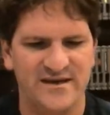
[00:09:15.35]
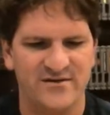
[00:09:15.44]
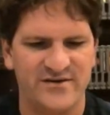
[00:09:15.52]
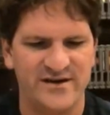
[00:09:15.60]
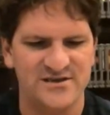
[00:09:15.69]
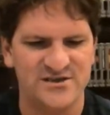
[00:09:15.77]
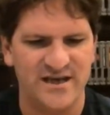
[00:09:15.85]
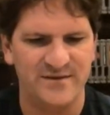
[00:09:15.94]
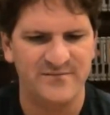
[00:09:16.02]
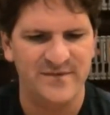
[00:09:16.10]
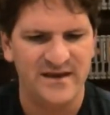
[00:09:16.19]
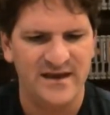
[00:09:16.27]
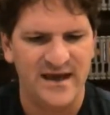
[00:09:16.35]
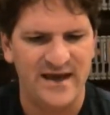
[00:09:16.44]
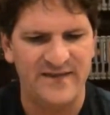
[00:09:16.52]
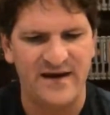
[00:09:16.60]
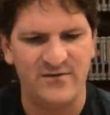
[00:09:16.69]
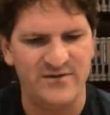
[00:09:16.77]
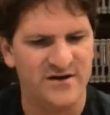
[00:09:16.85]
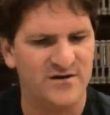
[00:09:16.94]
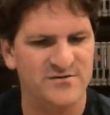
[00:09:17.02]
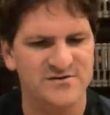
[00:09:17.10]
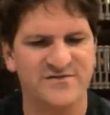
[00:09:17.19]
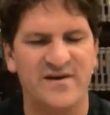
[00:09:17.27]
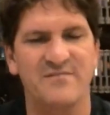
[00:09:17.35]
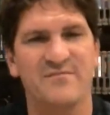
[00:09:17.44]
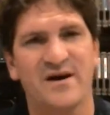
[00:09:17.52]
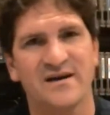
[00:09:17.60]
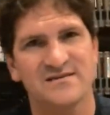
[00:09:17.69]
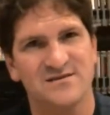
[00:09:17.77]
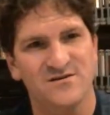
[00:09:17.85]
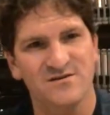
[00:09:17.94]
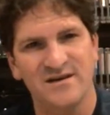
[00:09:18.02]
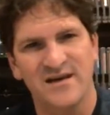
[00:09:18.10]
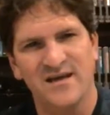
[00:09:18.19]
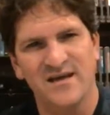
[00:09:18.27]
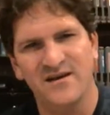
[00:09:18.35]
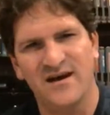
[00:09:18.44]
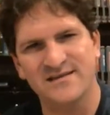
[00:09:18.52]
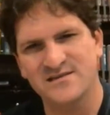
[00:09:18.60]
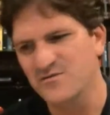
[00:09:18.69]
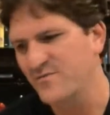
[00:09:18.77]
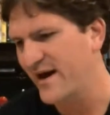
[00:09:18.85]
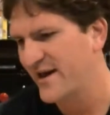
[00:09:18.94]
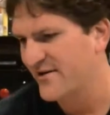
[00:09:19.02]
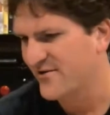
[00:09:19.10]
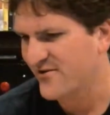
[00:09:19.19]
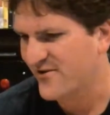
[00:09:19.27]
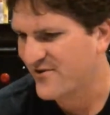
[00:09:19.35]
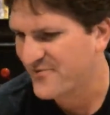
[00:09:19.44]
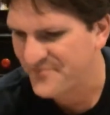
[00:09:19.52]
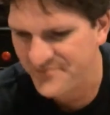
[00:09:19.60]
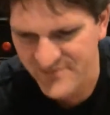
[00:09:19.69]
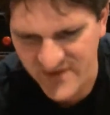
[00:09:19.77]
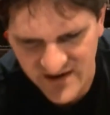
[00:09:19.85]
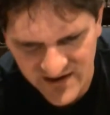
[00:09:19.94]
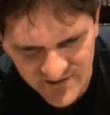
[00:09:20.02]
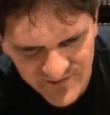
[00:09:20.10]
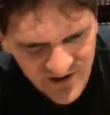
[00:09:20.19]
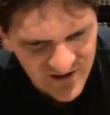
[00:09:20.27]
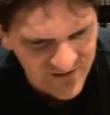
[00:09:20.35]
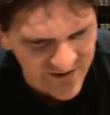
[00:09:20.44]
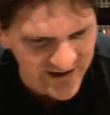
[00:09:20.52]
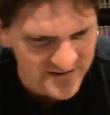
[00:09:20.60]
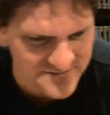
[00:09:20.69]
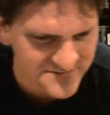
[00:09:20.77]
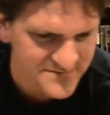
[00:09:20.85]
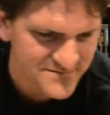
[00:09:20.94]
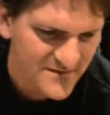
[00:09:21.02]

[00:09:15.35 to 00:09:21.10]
and in great shape, and that one there was $5, so not too bad at all around.